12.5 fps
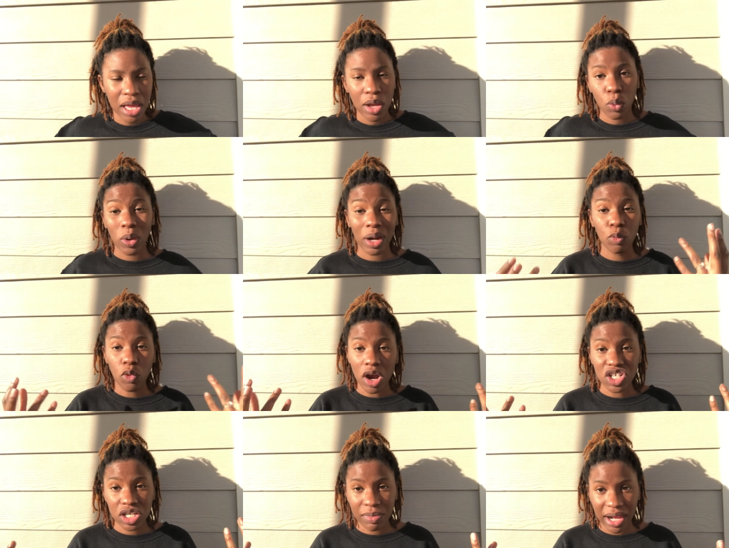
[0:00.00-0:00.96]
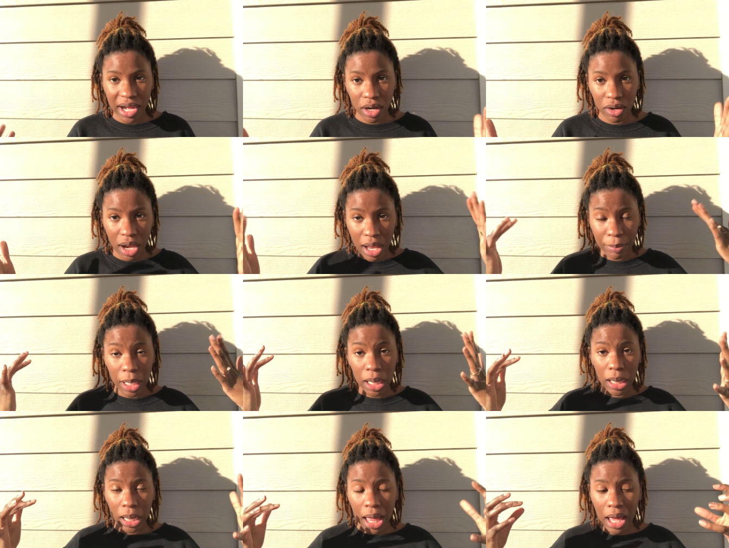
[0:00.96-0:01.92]
When I'm washing my hair, I'm a
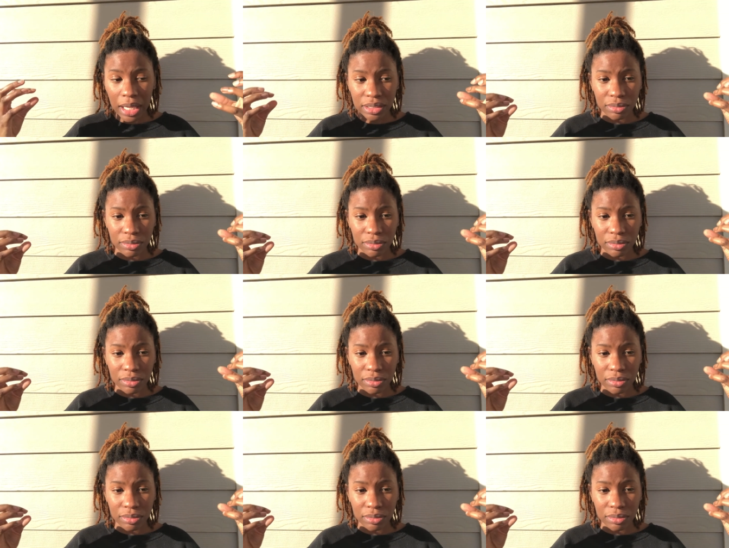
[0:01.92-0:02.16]
lot